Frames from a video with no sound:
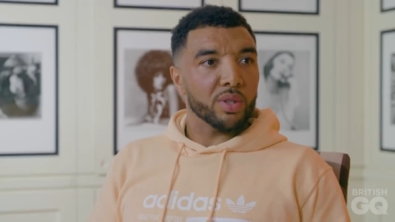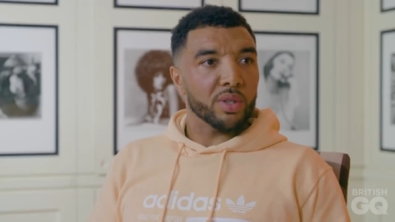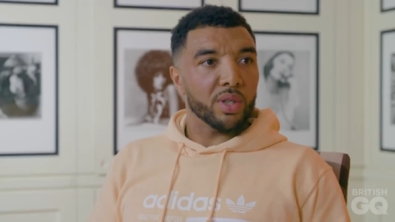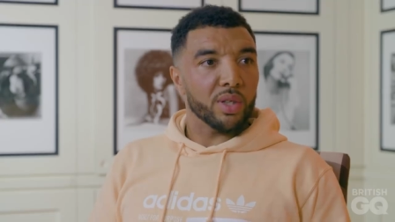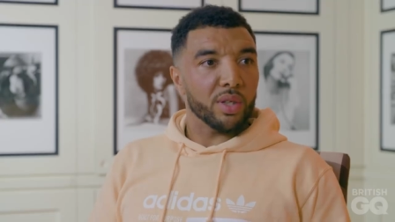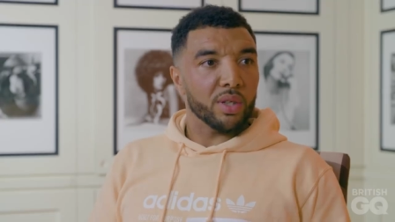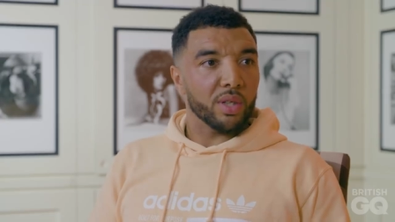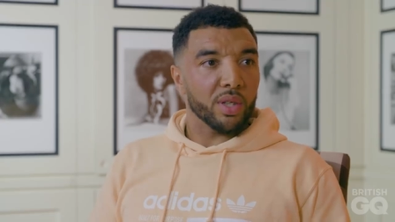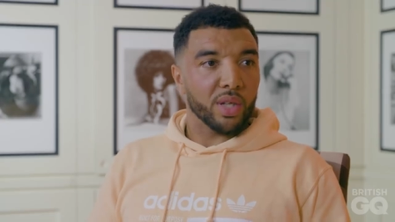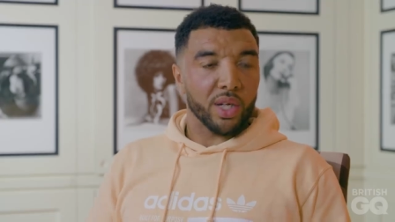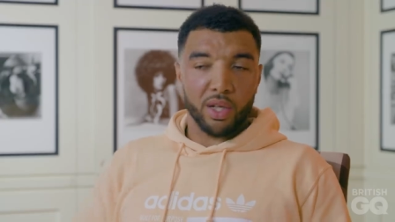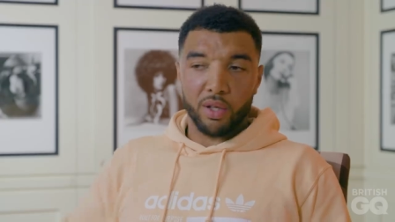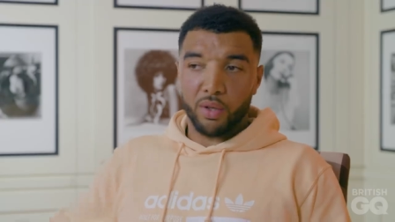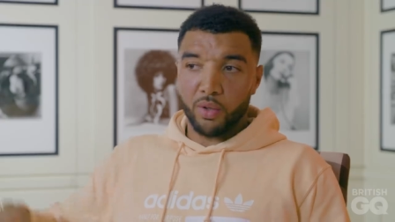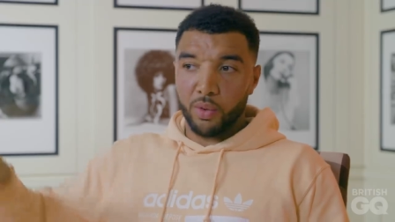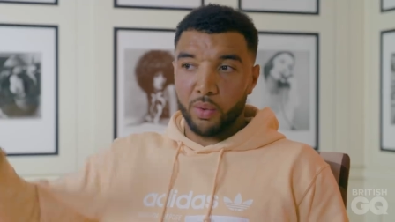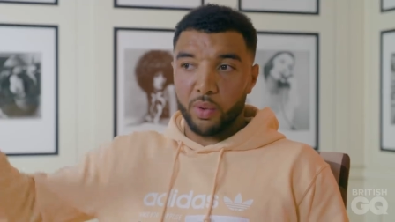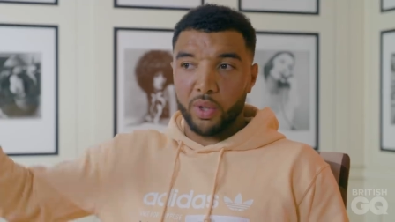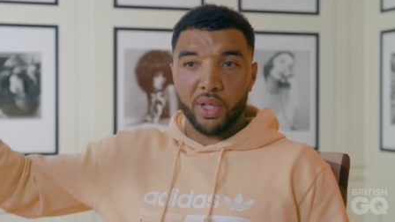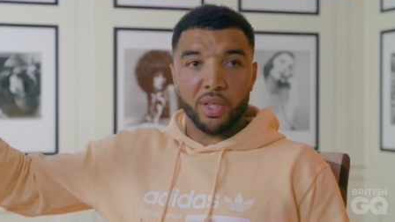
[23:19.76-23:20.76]
It's school, isn't it? You get the
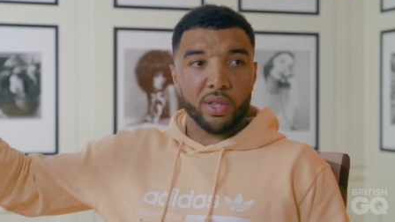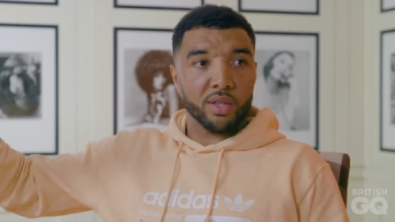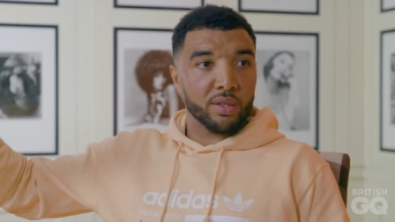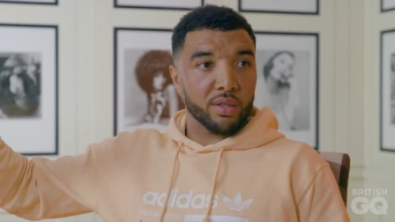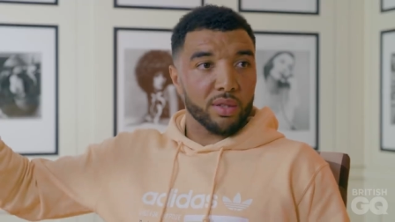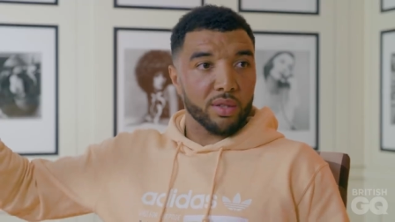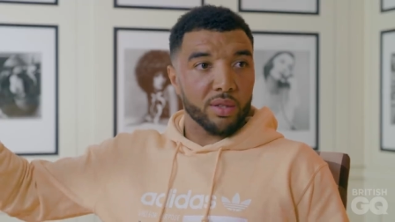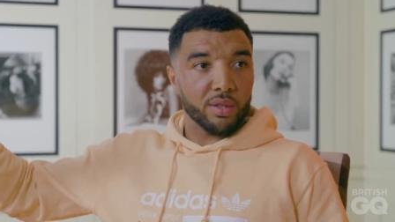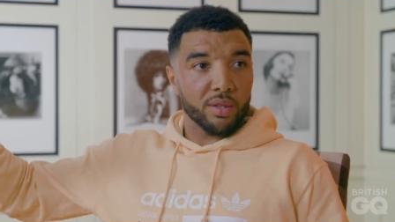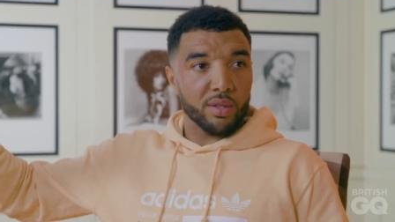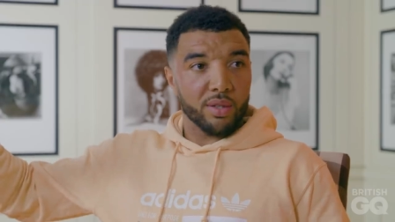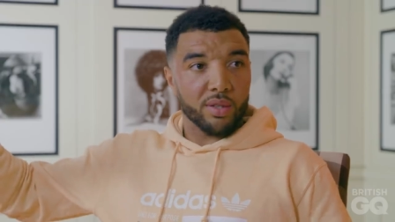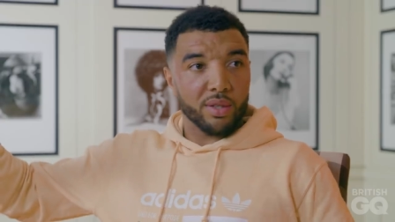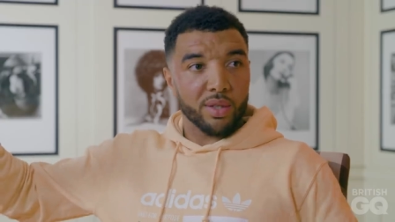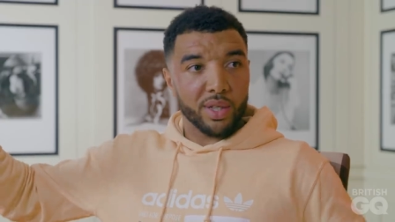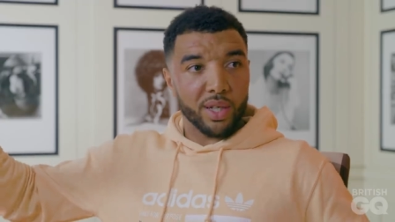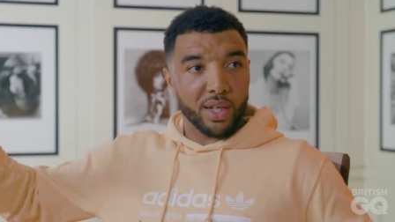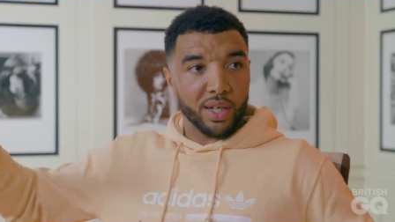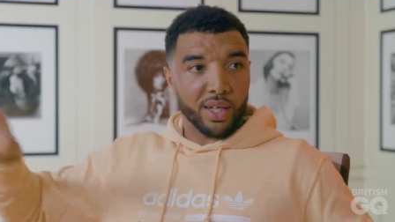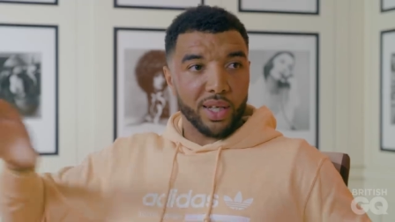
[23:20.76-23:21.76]
cool kids,
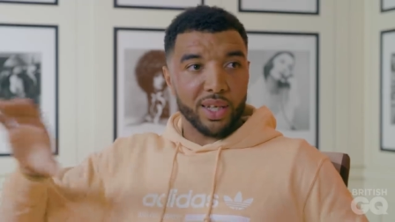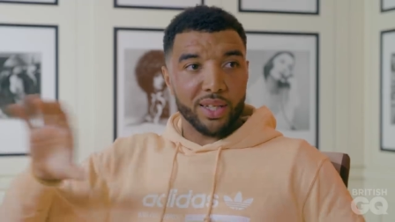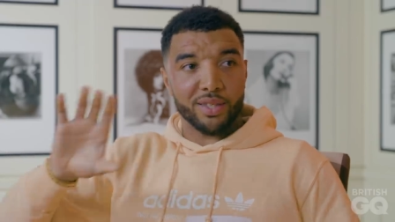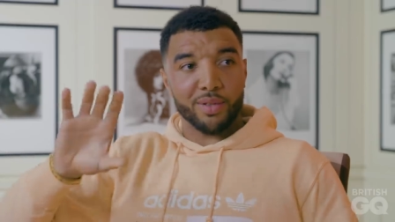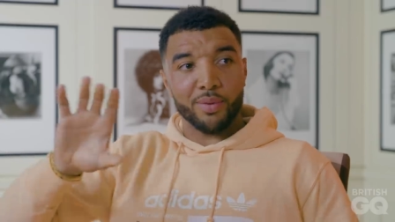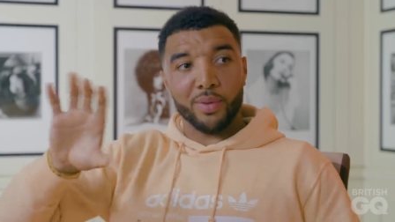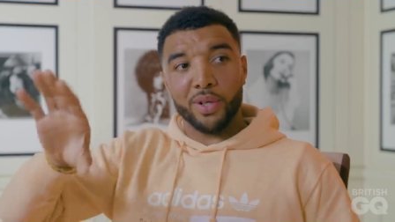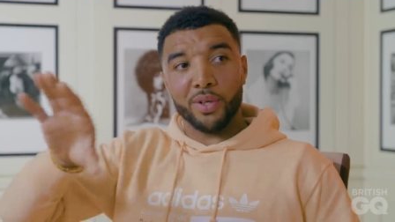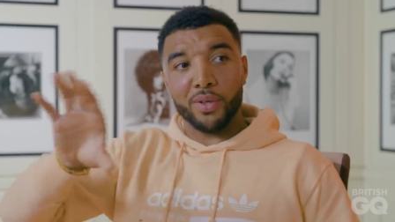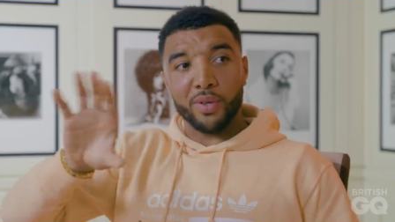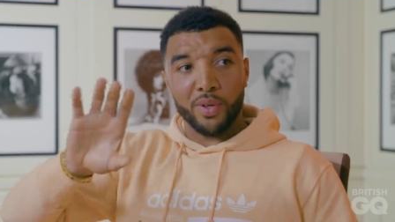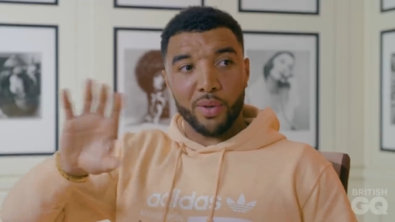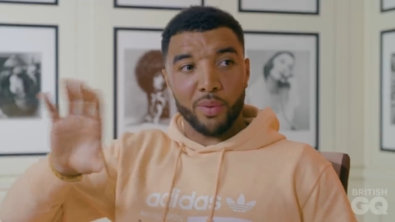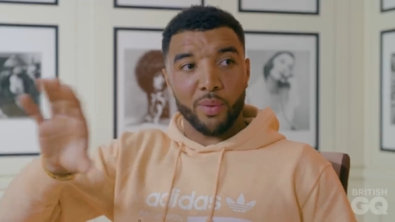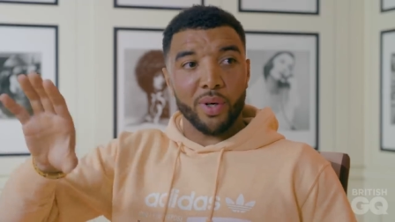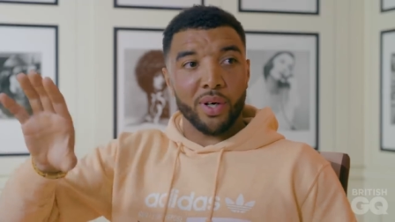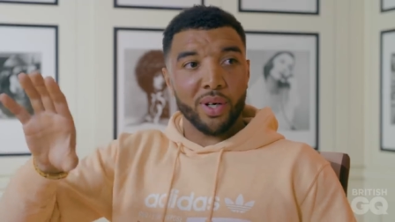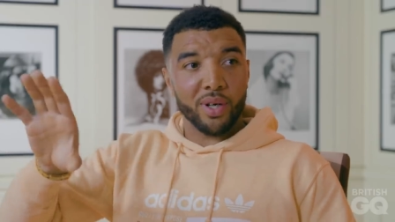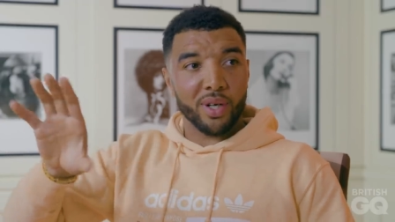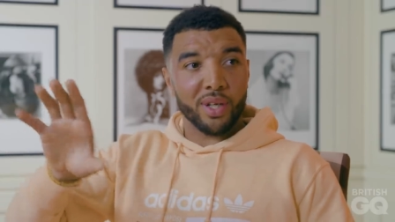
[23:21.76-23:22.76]
you get the kids that want to do their
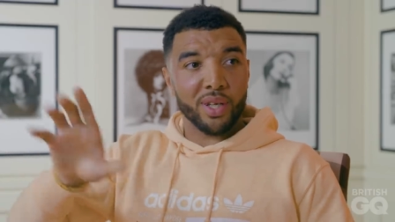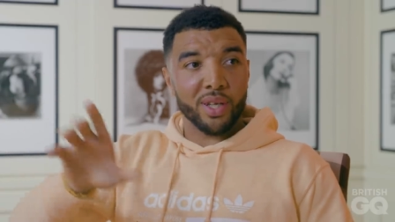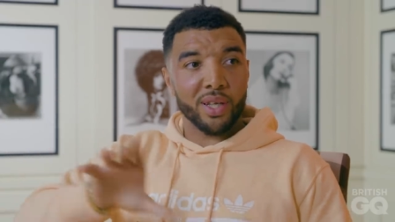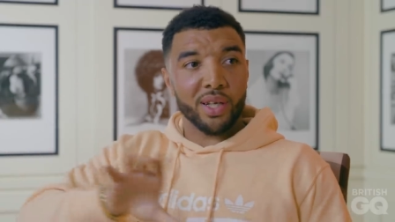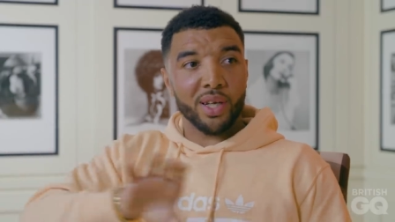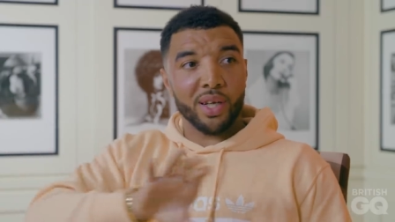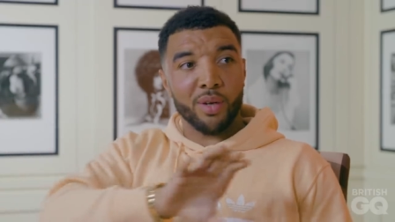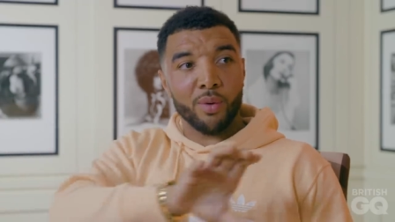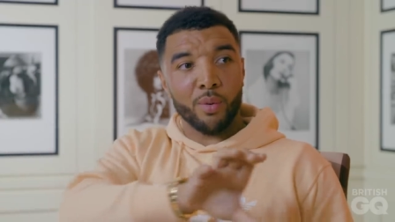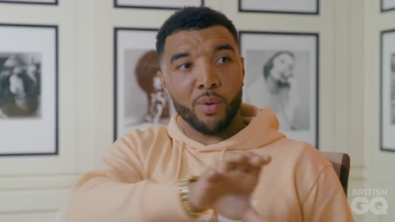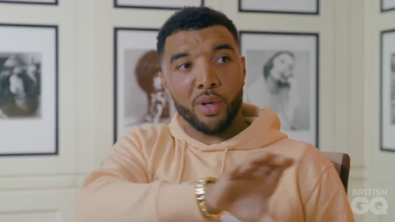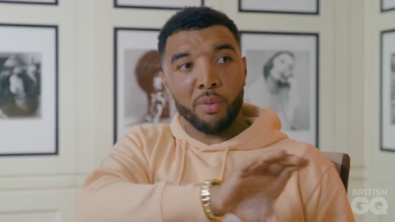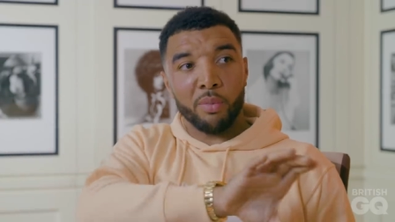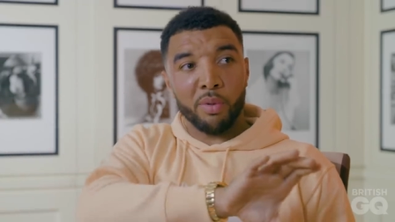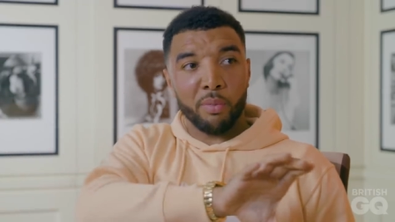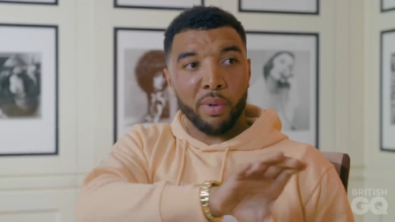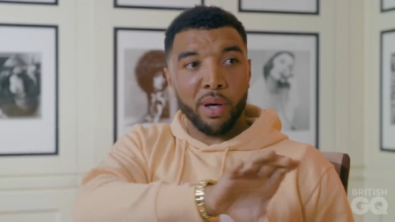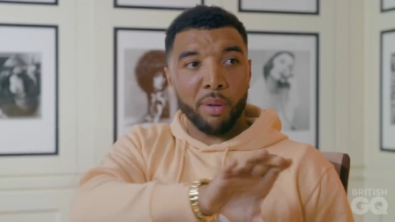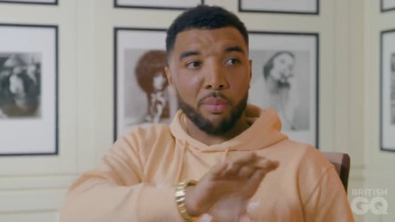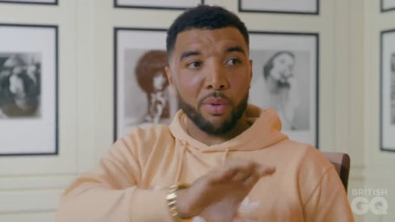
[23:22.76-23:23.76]
work, and then you get the
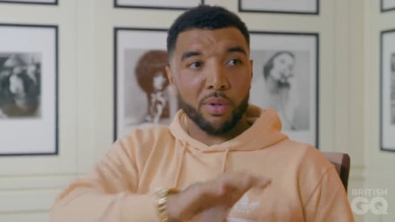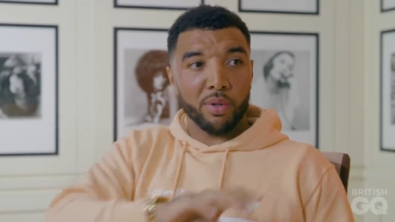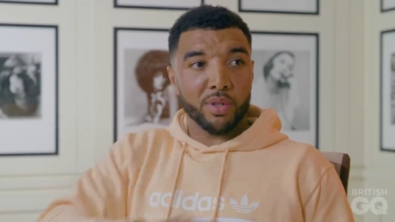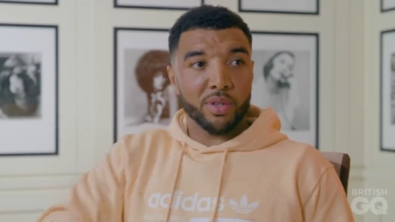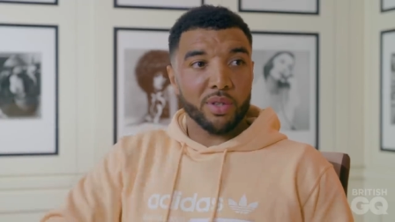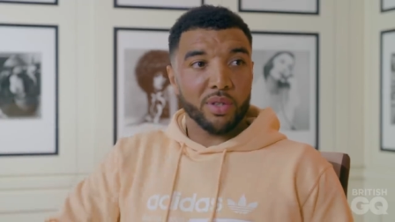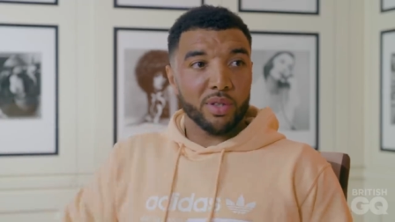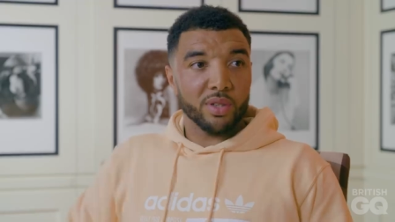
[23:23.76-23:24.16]
wannabe bad boys.